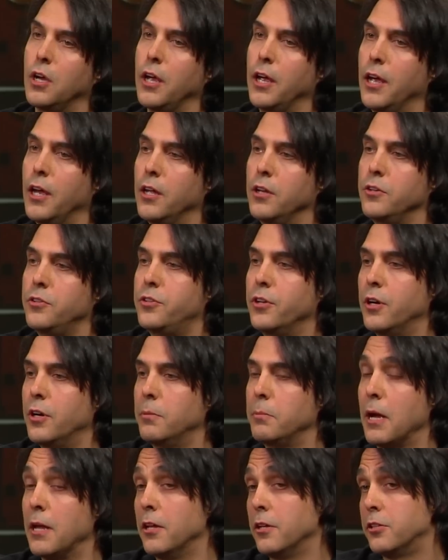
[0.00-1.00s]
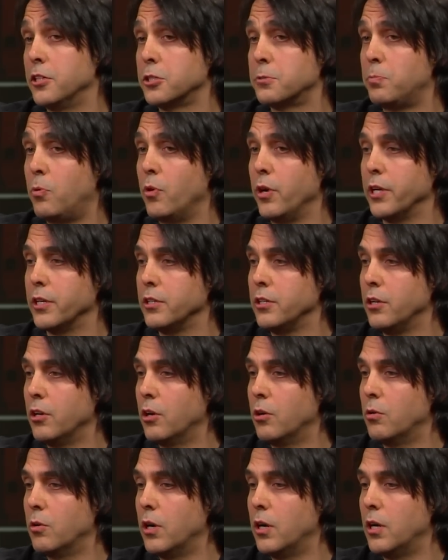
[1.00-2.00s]
and, um, and at this point, you
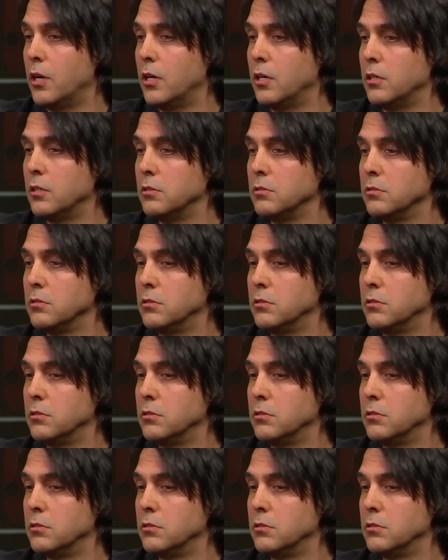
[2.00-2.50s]
know, uh,